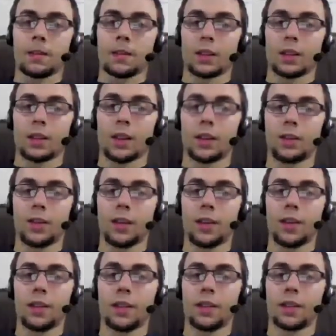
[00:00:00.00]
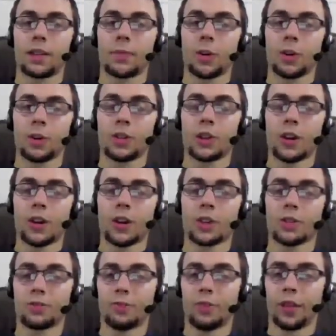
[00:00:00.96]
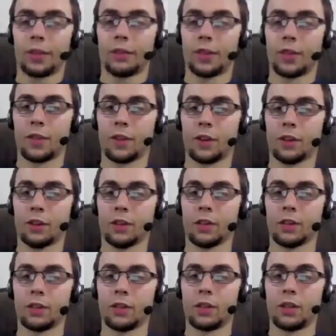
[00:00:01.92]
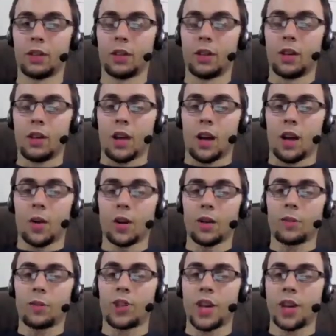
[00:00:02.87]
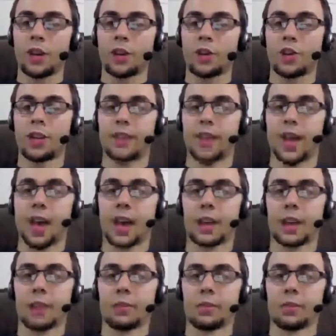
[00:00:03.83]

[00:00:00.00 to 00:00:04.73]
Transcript: I don't like that this mercenary is, like, difficult. I wonder if Genny should attack him.